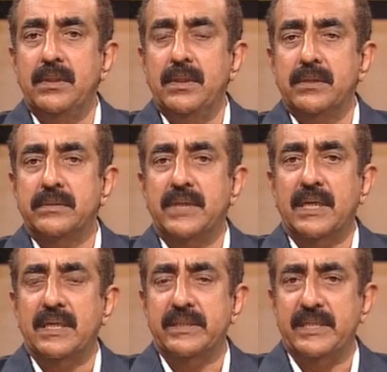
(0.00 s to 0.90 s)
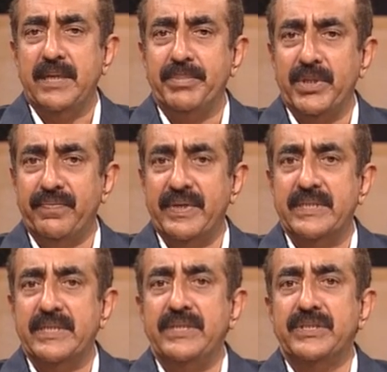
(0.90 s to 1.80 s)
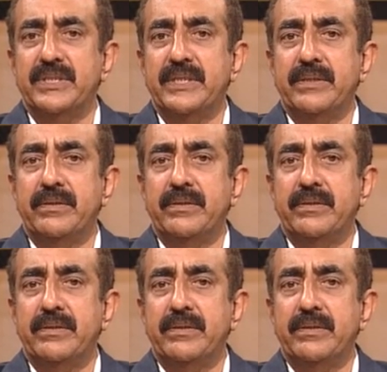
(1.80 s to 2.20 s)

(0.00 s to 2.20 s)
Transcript: the concept of extension